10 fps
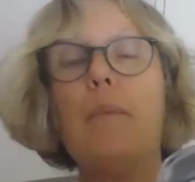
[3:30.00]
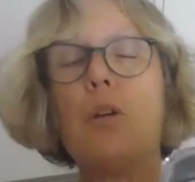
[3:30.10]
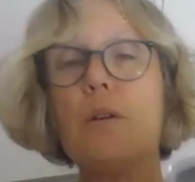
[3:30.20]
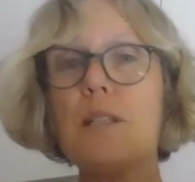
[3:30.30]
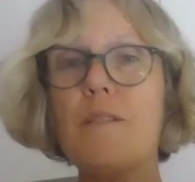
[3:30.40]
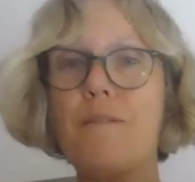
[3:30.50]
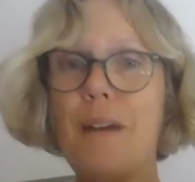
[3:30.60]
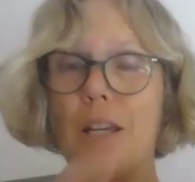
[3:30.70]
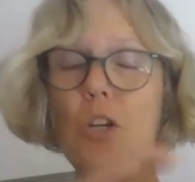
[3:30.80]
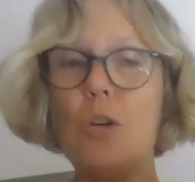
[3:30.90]
Because there's a
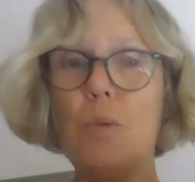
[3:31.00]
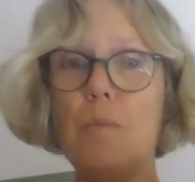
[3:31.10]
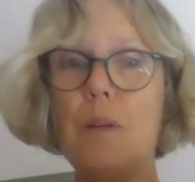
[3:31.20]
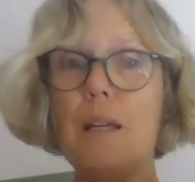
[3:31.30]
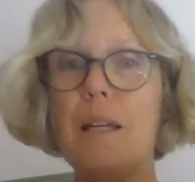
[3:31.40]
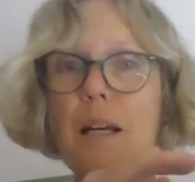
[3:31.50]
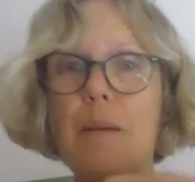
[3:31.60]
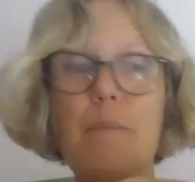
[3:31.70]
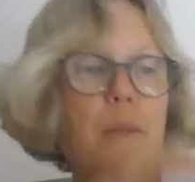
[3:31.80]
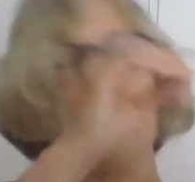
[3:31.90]
vacuum
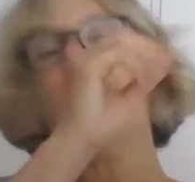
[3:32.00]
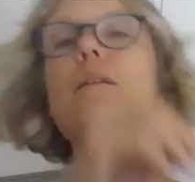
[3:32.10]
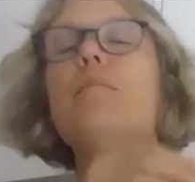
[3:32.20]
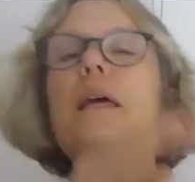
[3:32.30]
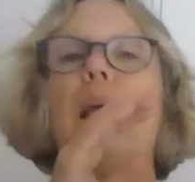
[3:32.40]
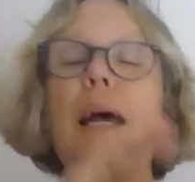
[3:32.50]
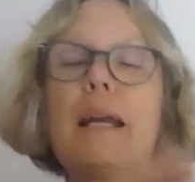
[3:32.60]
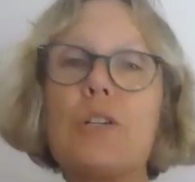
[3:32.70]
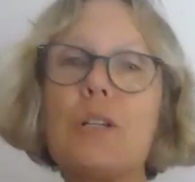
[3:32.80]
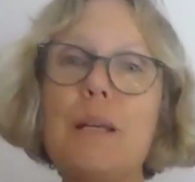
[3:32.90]
in them, it
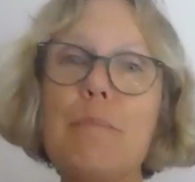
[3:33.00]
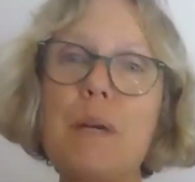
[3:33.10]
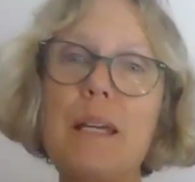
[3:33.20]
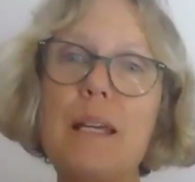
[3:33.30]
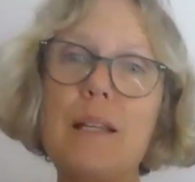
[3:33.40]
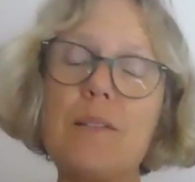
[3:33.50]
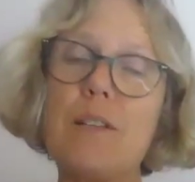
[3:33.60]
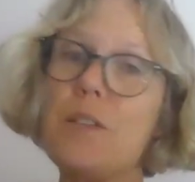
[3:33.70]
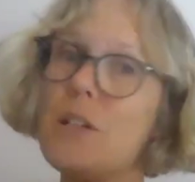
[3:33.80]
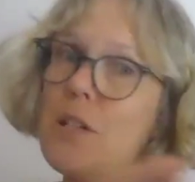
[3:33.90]
actually
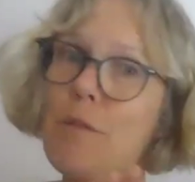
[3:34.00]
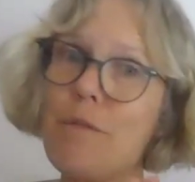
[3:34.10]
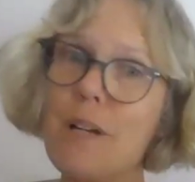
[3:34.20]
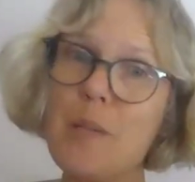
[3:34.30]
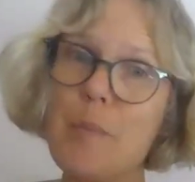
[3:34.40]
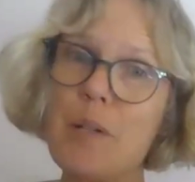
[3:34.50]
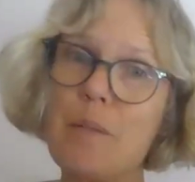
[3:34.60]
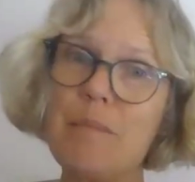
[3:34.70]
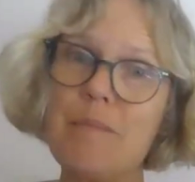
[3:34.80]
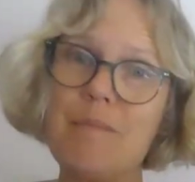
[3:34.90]
means that there's no freezer
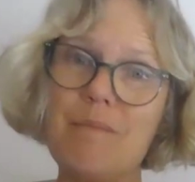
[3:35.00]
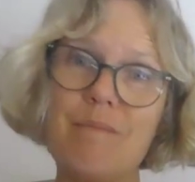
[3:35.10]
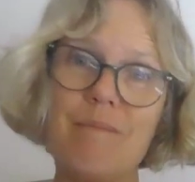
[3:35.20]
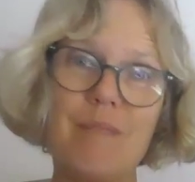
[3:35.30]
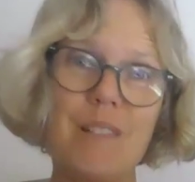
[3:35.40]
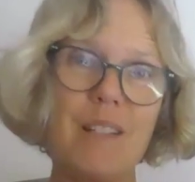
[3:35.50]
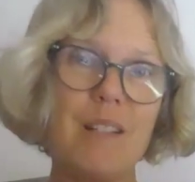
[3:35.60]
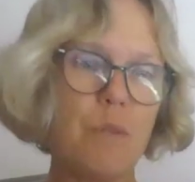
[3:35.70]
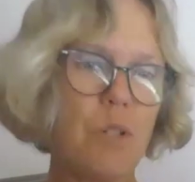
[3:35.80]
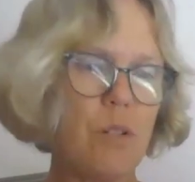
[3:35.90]
burn,
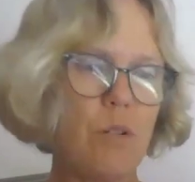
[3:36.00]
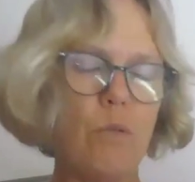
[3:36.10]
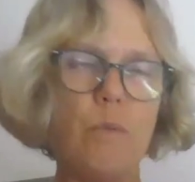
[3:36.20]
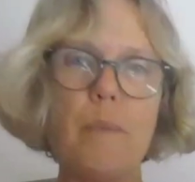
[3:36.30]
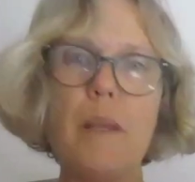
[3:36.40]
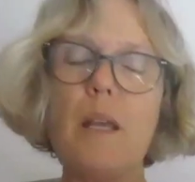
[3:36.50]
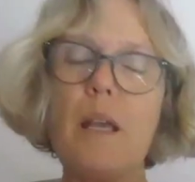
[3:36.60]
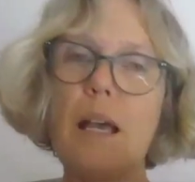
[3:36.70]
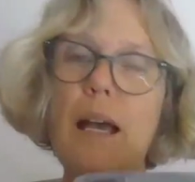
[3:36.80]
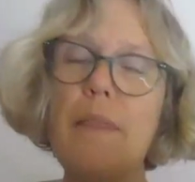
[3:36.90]
which is cool.
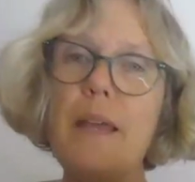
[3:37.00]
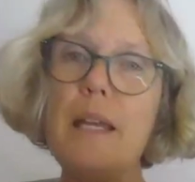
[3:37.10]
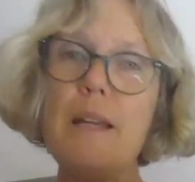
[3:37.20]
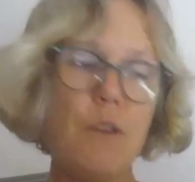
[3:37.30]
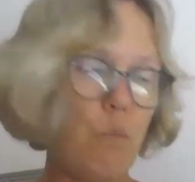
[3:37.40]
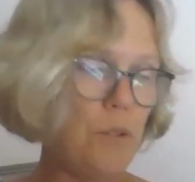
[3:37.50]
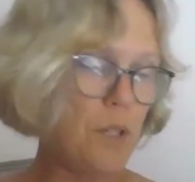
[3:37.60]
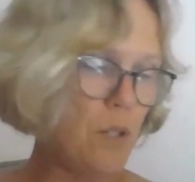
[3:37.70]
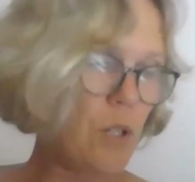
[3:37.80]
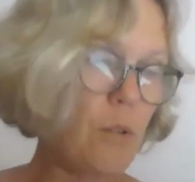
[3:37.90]
And then if you
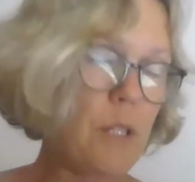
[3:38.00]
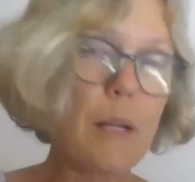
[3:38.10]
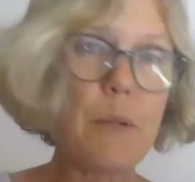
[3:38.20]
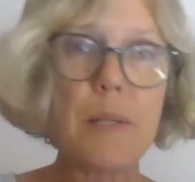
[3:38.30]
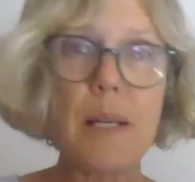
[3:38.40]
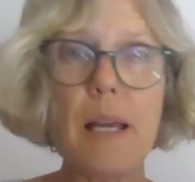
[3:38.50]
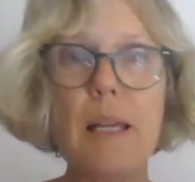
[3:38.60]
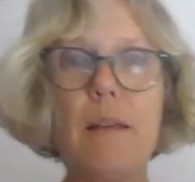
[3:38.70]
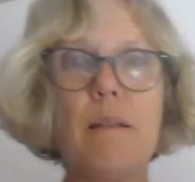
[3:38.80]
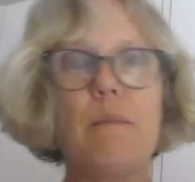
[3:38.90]
wanted to, so
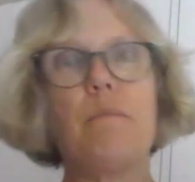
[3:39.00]
say